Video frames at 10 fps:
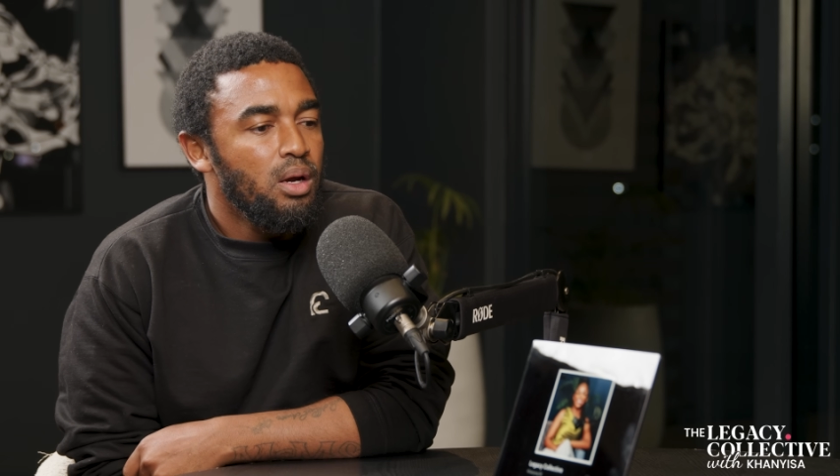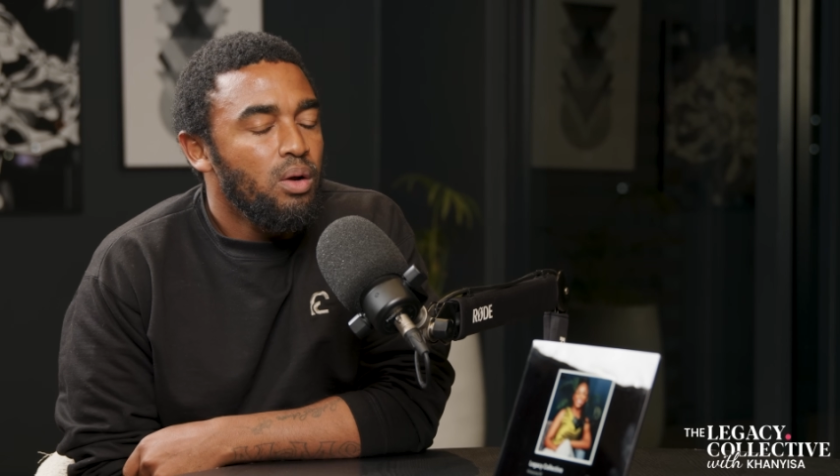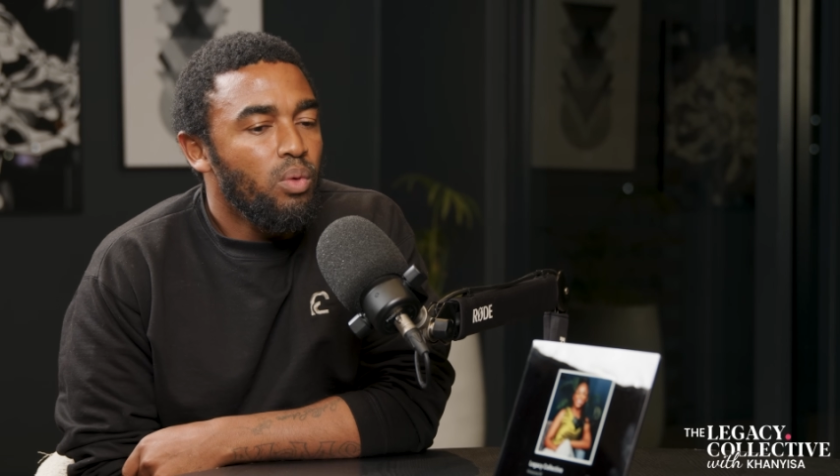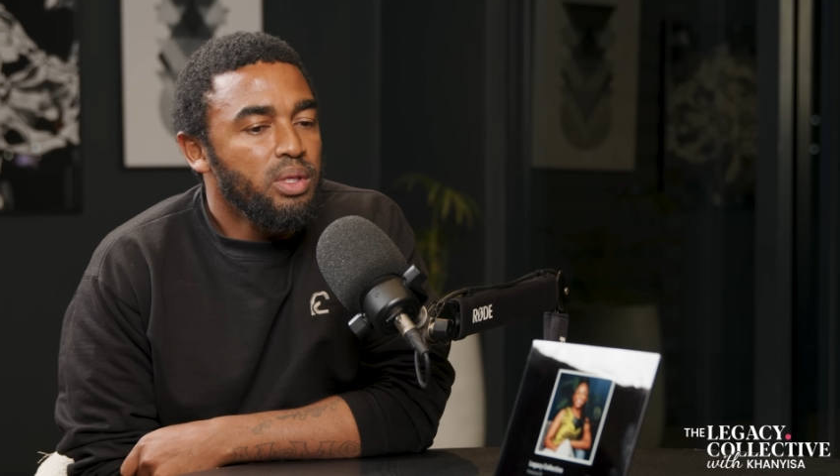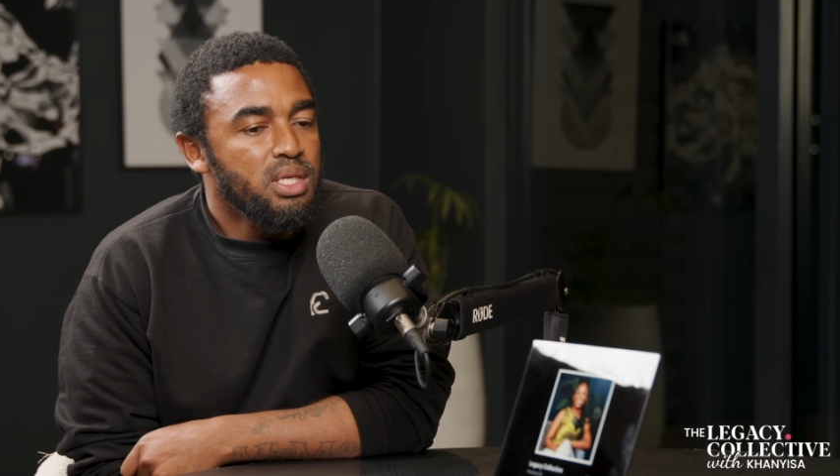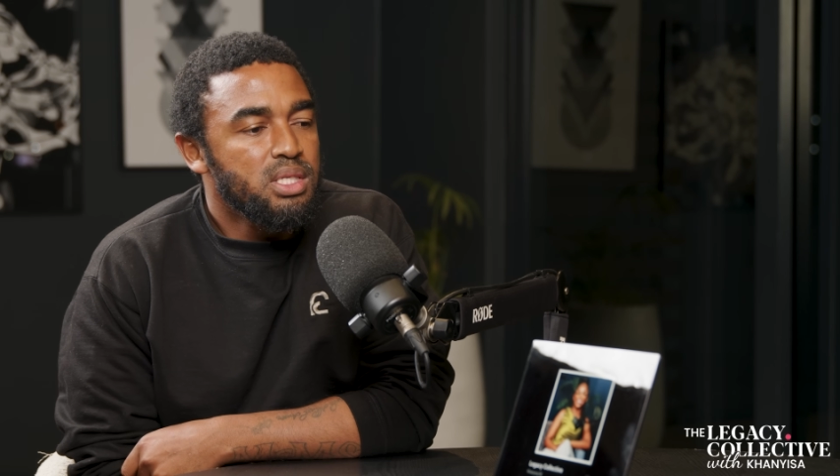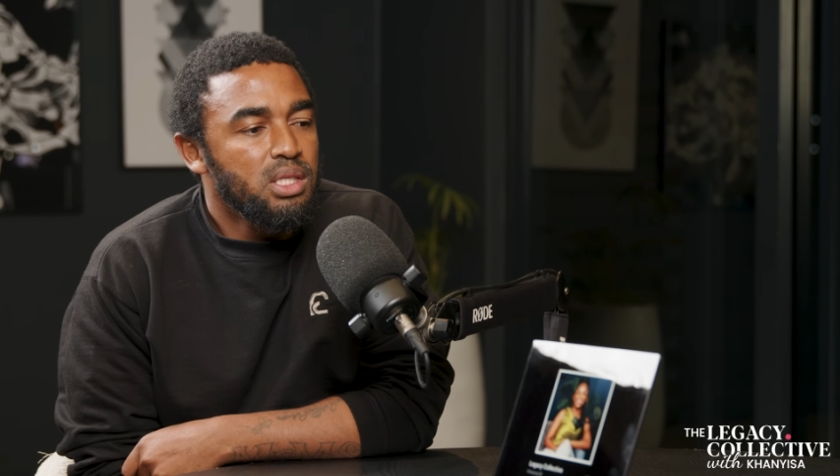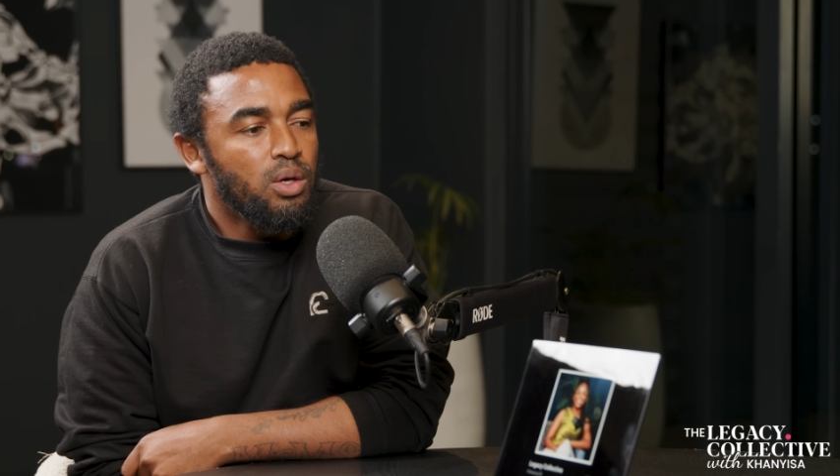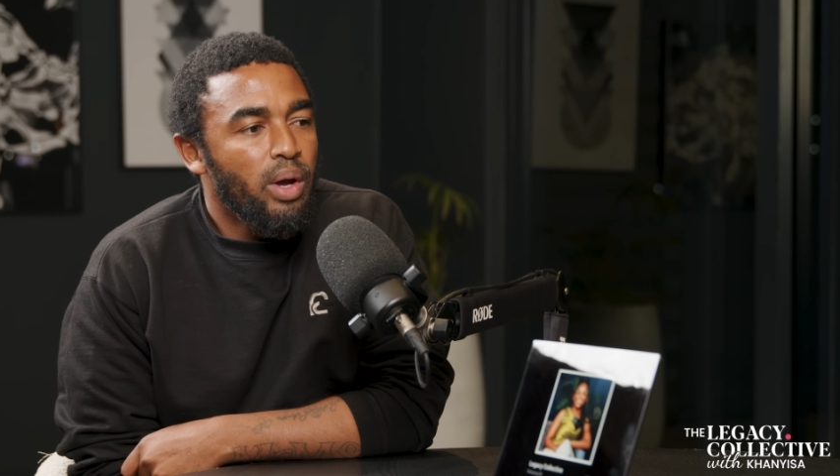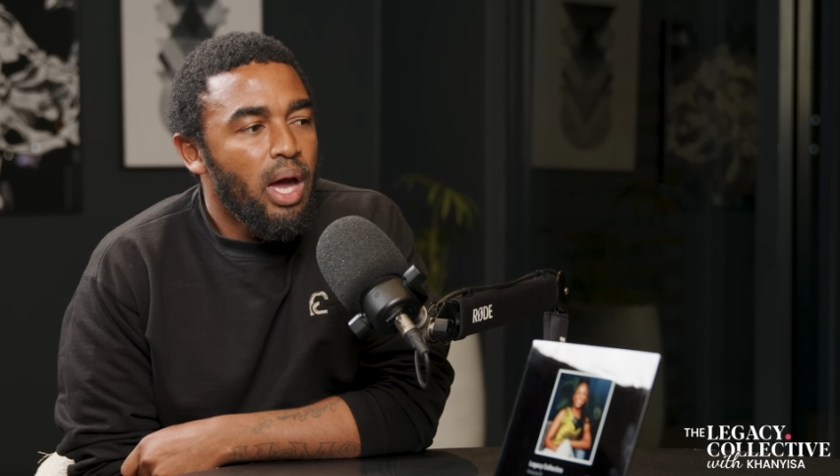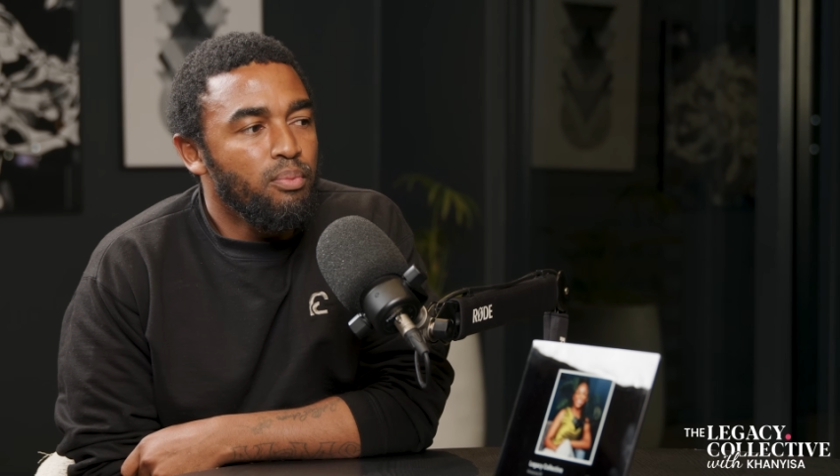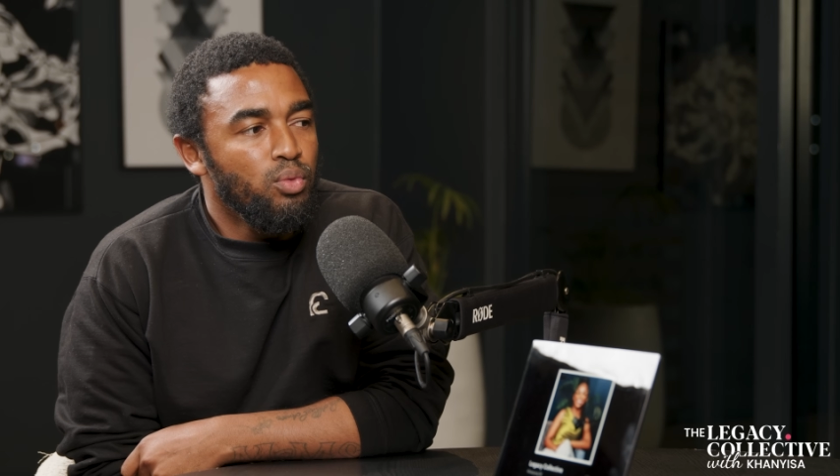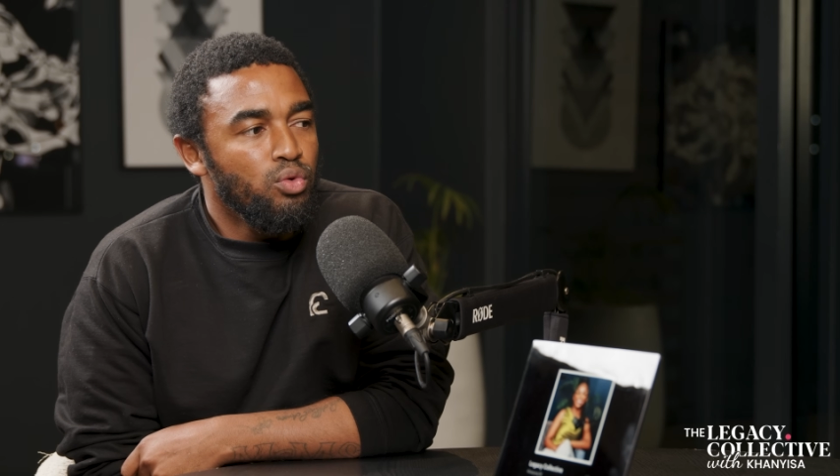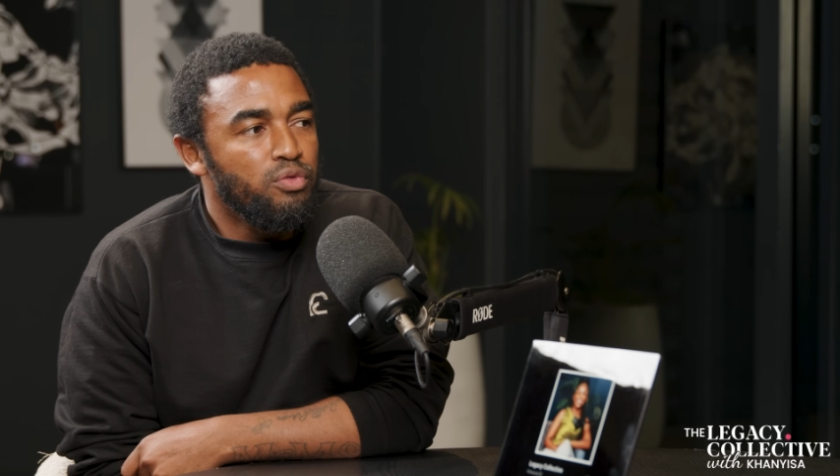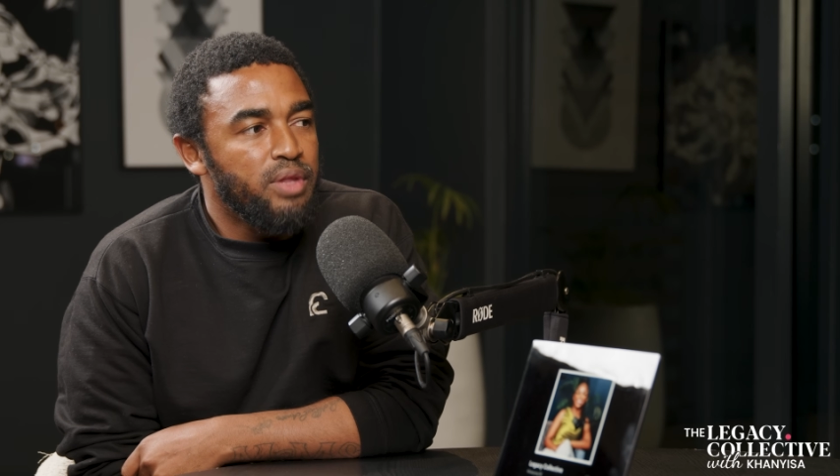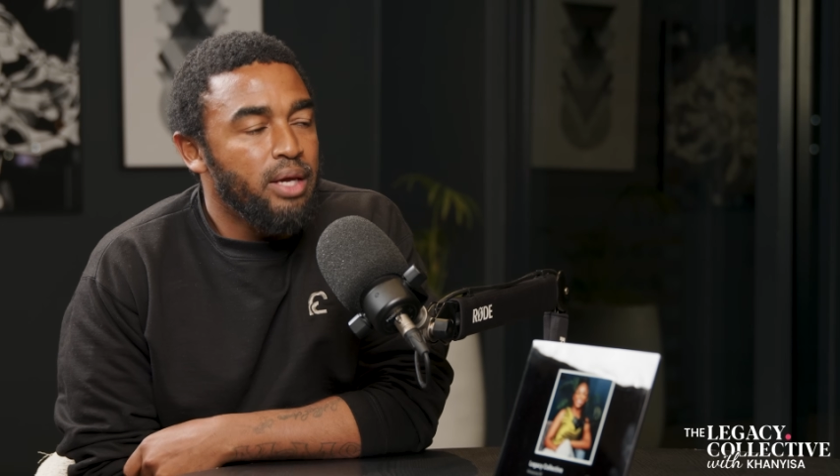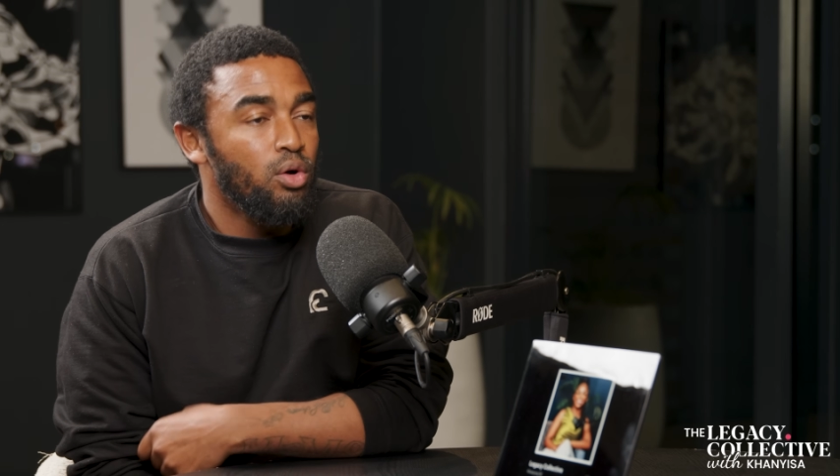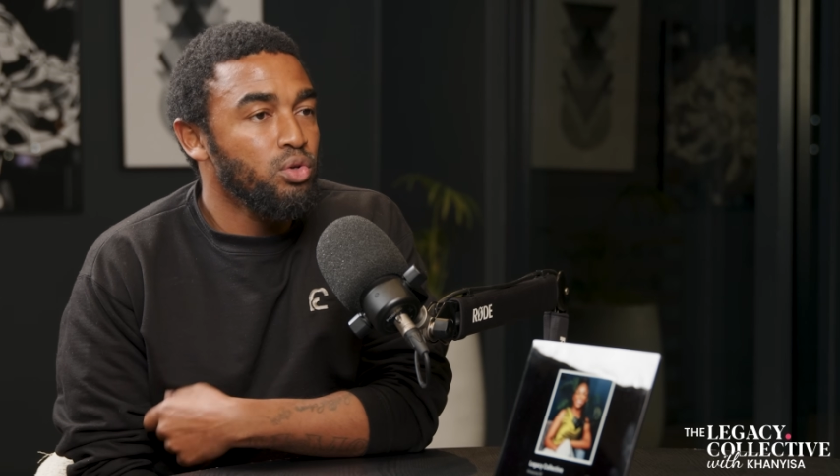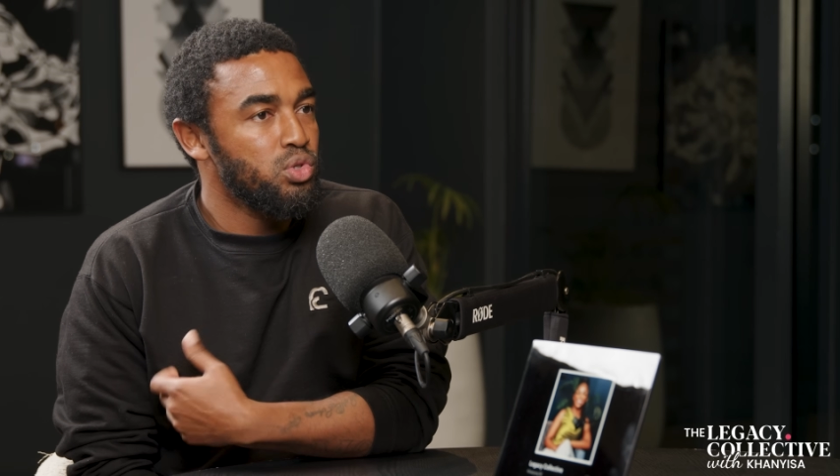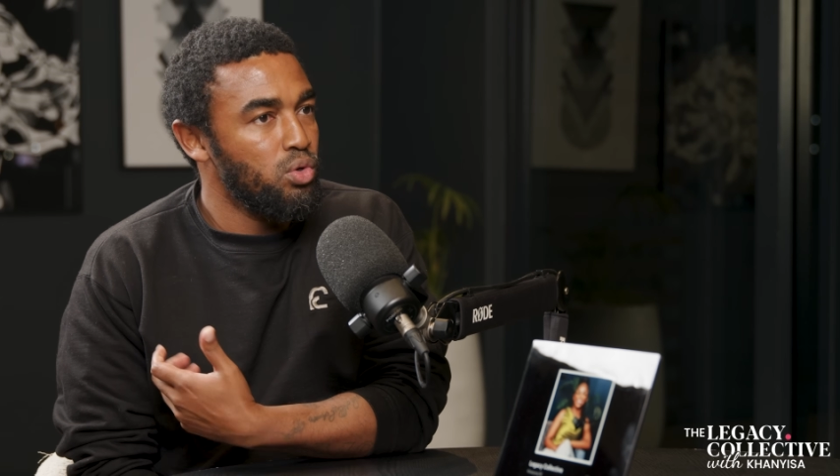when they see the way I move, that
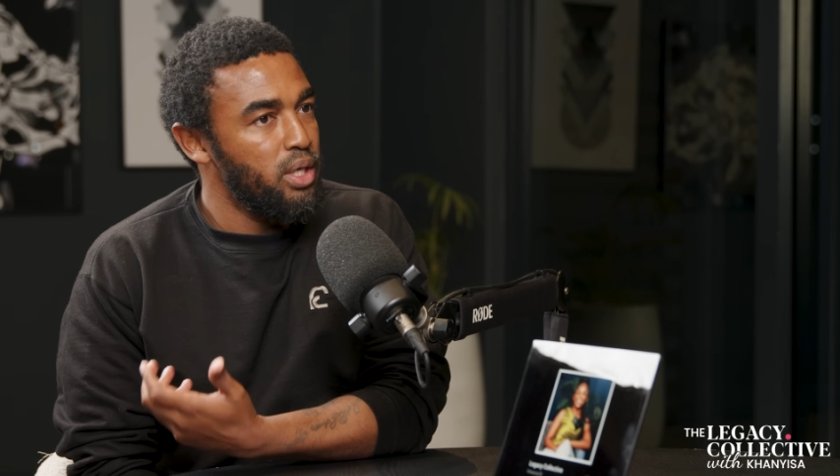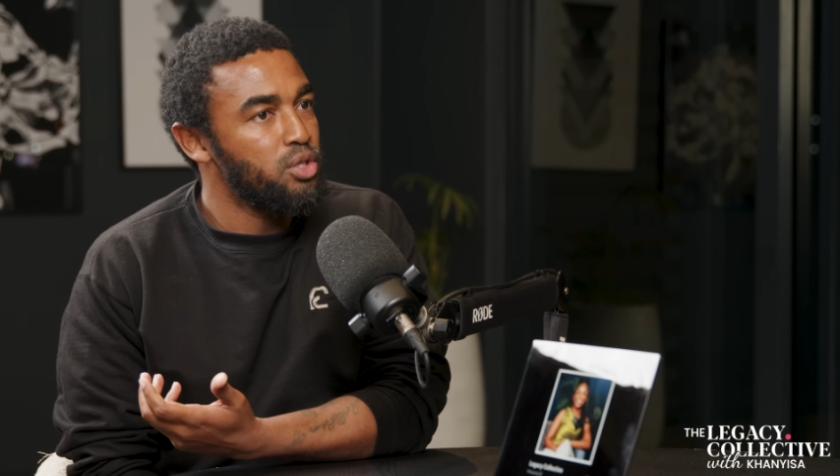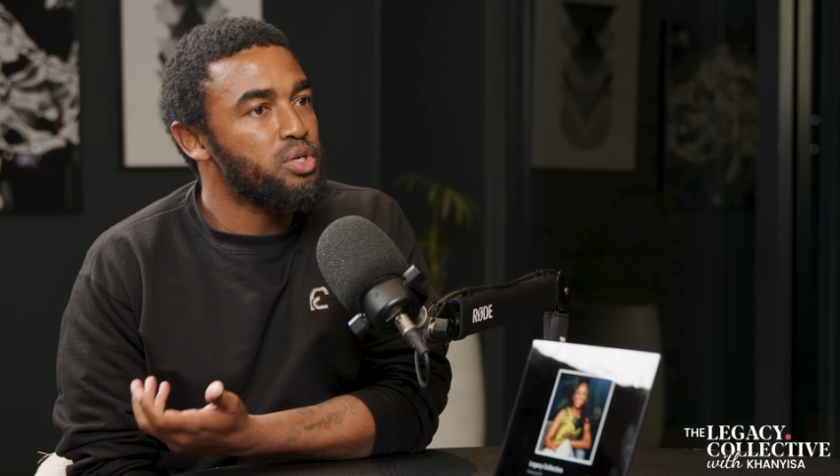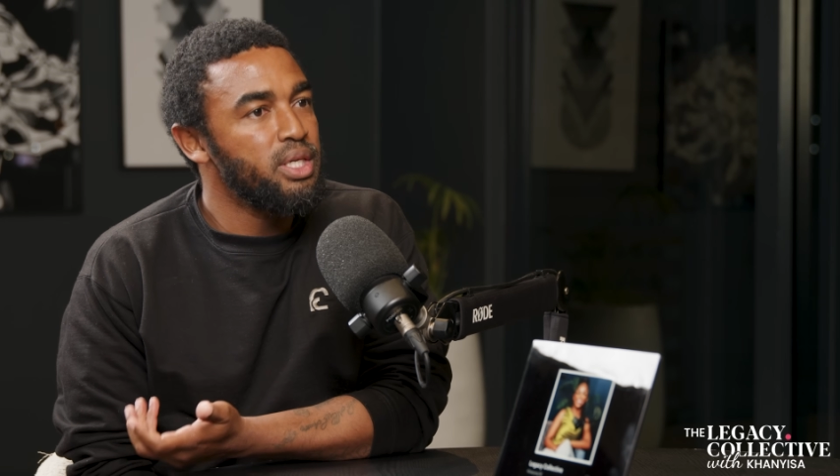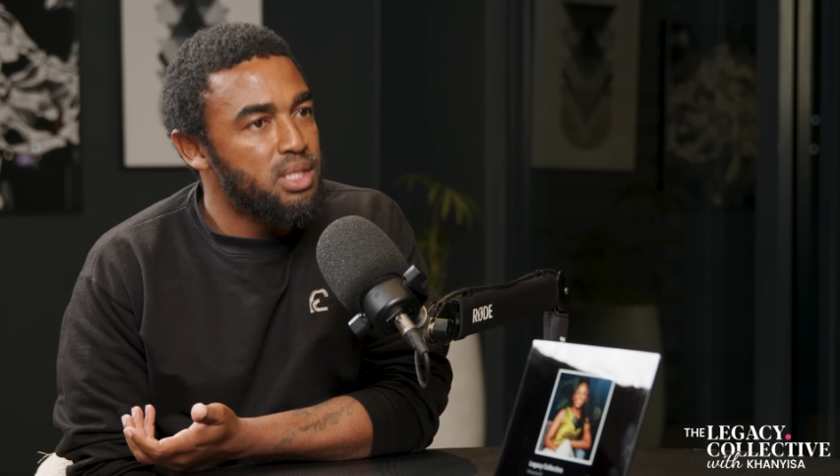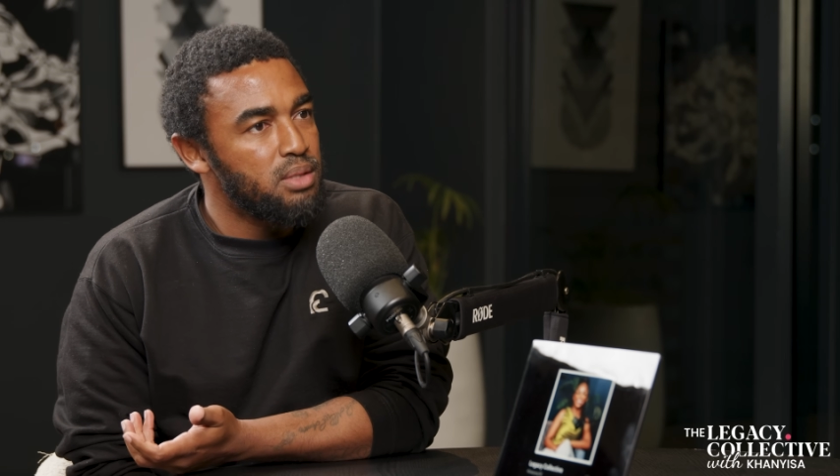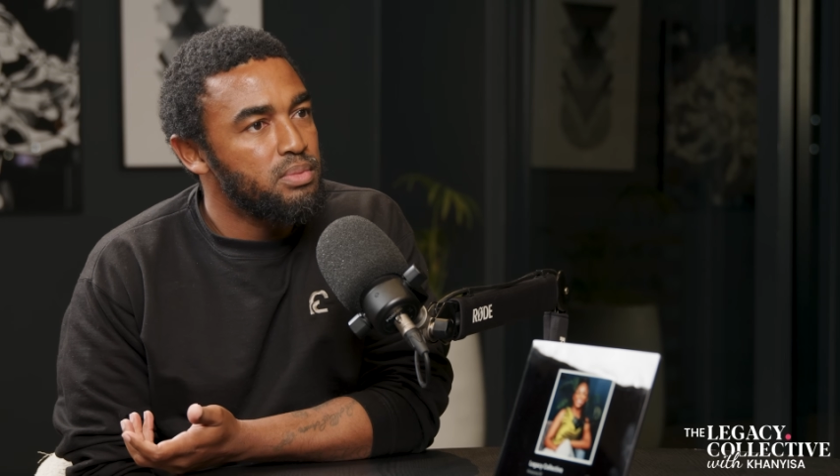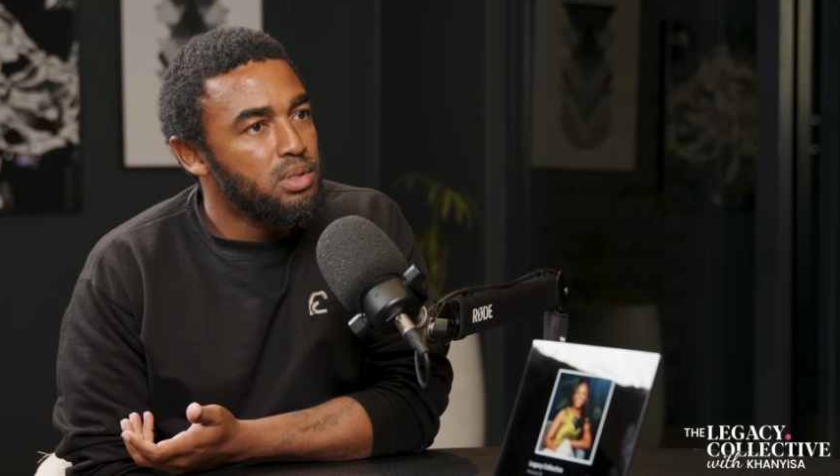also intrigues them,